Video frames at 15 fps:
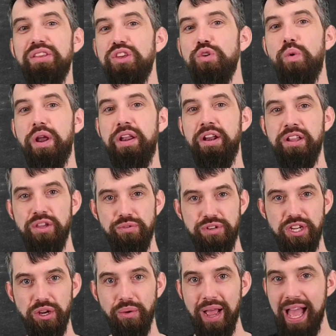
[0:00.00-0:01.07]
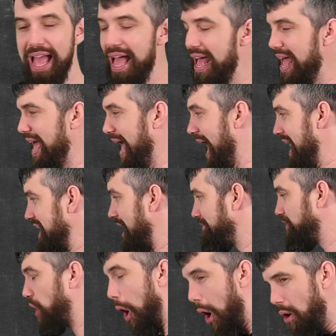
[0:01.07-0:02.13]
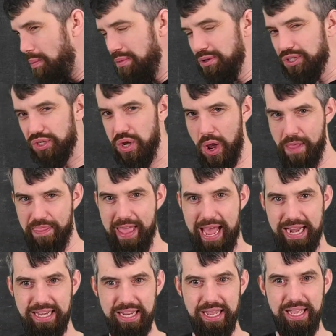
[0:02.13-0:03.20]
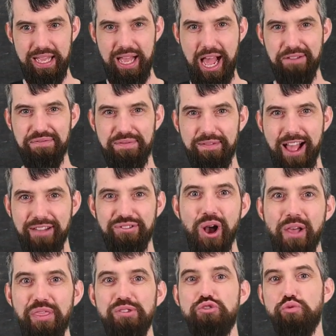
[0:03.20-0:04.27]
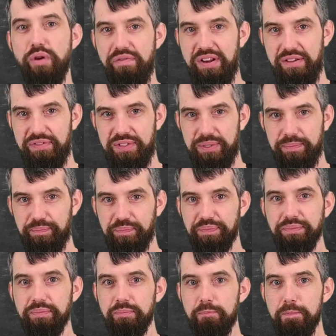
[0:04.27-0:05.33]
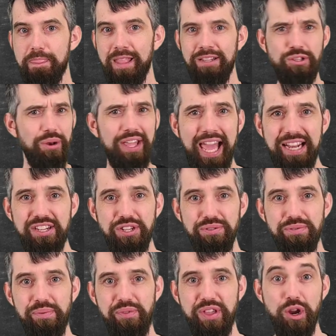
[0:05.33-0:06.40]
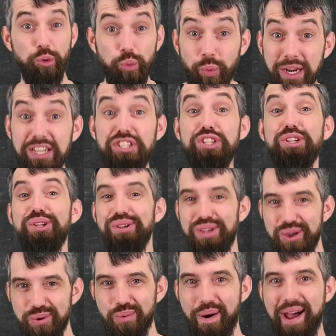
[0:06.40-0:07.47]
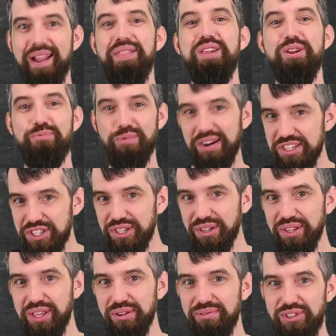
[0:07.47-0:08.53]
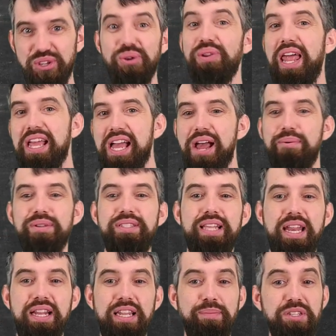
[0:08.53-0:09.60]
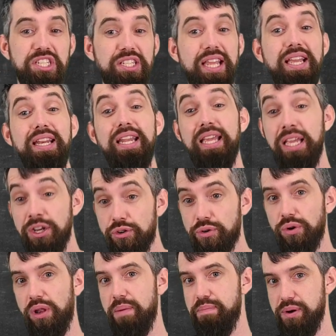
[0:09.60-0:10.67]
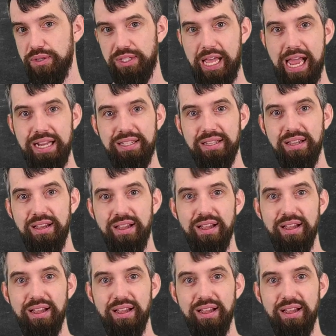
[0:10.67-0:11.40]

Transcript: a u1 and a u2, and I've almost got that. I've got their derivatives. So to get to the original u1 and the original u2 like I was setting, let me just take an integral on both sides.